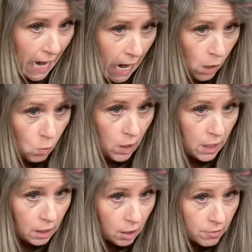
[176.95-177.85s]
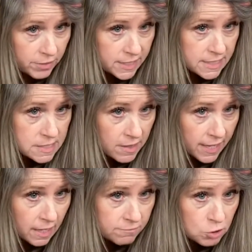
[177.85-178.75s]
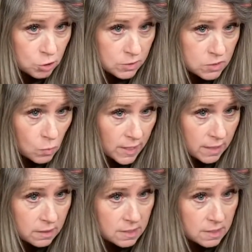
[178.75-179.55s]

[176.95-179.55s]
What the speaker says: Oh, on these they have 2 as well.